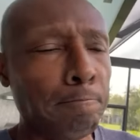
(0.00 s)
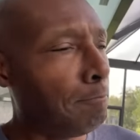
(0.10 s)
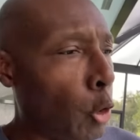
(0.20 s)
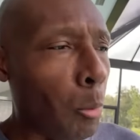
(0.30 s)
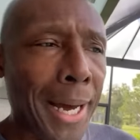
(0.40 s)

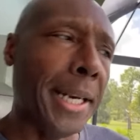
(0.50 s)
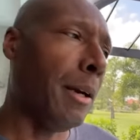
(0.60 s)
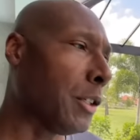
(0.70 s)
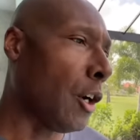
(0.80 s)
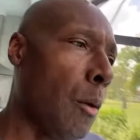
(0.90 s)
Nobody
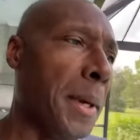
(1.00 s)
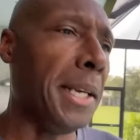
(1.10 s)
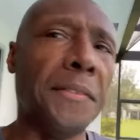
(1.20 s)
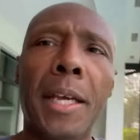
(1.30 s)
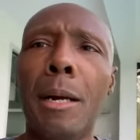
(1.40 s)
never taught me
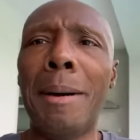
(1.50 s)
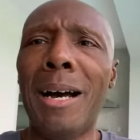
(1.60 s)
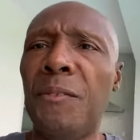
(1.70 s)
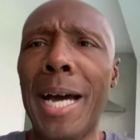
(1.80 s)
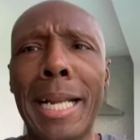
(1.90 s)
anything
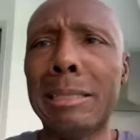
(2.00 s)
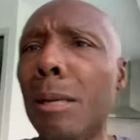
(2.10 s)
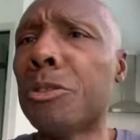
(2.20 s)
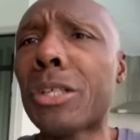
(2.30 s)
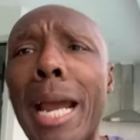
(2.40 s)
about finance.
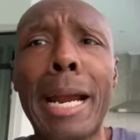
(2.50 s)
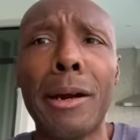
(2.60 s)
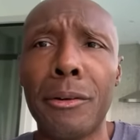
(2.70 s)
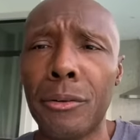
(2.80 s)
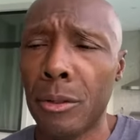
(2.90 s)
I'm
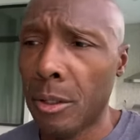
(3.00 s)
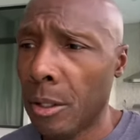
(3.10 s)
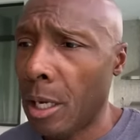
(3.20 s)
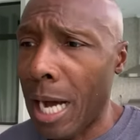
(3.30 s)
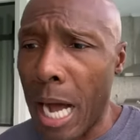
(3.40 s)
scared.
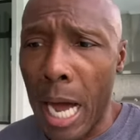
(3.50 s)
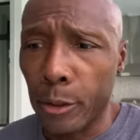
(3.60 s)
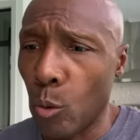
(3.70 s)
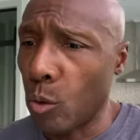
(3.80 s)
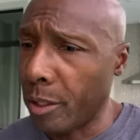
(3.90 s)
I, I
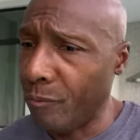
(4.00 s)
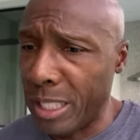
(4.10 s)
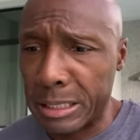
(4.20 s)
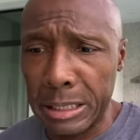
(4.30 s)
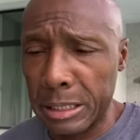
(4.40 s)
don't want to
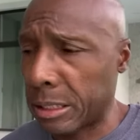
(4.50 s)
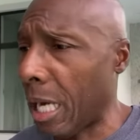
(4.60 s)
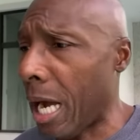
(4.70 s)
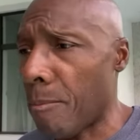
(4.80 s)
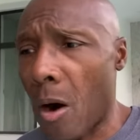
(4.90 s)
invest in the
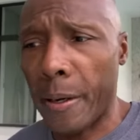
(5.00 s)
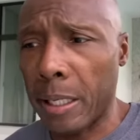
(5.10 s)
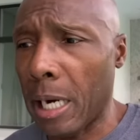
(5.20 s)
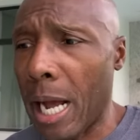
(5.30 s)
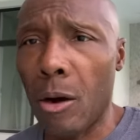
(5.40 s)
stock
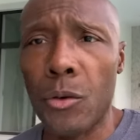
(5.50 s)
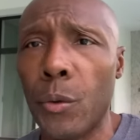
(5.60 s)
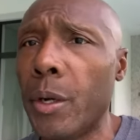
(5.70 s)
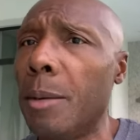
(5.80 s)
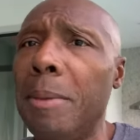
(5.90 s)
market. I don't know
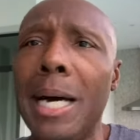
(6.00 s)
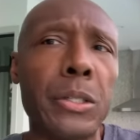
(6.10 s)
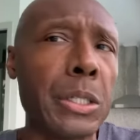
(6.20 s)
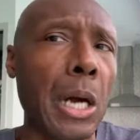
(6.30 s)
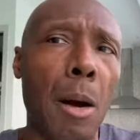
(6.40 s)
nothing about the
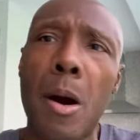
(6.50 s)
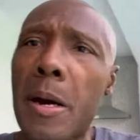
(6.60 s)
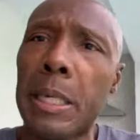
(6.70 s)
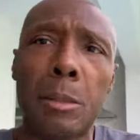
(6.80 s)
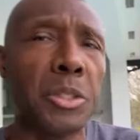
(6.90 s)
stock
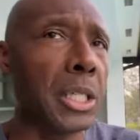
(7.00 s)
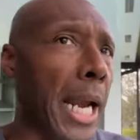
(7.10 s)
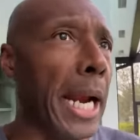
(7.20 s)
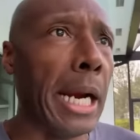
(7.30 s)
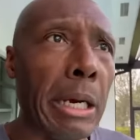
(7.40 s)
market. I'm
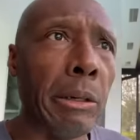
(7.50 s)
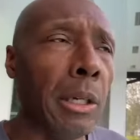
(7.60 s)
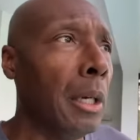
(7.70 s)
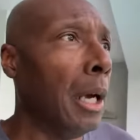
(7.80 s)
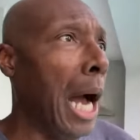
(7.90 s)
scared.
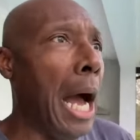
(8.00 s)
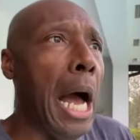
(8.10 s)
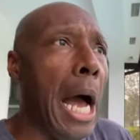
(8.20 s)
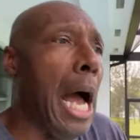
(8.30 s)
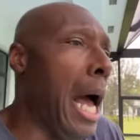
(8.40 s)
I,
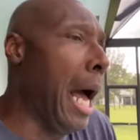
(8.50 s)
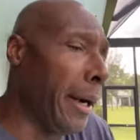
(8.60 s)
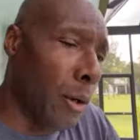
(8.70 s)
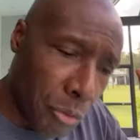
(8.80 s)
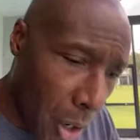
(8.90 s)
I, I, I
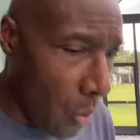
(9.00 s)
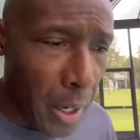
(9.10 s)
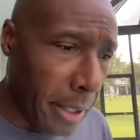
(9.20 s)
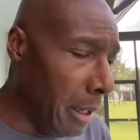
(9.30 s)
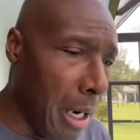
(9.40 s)
don't know
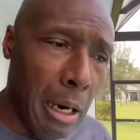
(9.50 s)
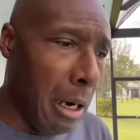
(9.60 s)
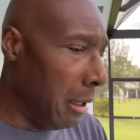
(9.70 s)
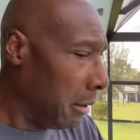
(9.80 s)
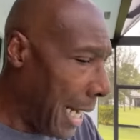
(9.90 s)
it.
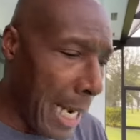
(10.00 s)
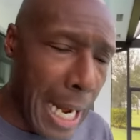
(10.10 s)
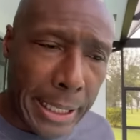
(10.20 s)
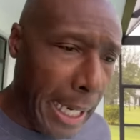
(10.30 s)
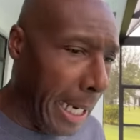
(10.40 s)
Uh-uh. I,
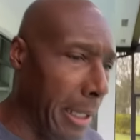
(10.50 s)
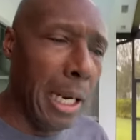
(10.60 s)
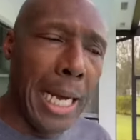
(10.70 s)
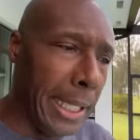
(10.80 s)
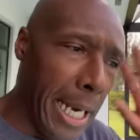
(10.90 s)
I can't.
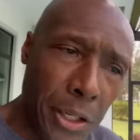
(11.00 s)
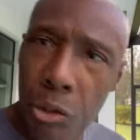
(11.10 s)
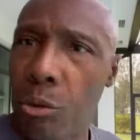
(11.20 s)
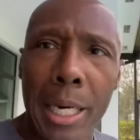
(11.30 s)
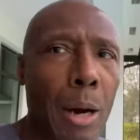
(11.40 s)
I can't
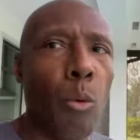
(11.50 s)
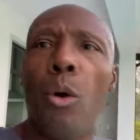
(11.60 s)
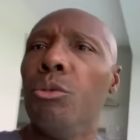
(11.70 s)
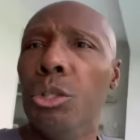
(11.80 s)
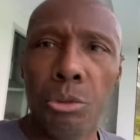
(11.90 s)
do it. I
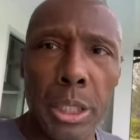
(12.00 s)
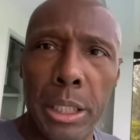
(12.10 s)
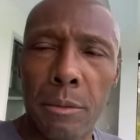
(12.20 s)
won't do it.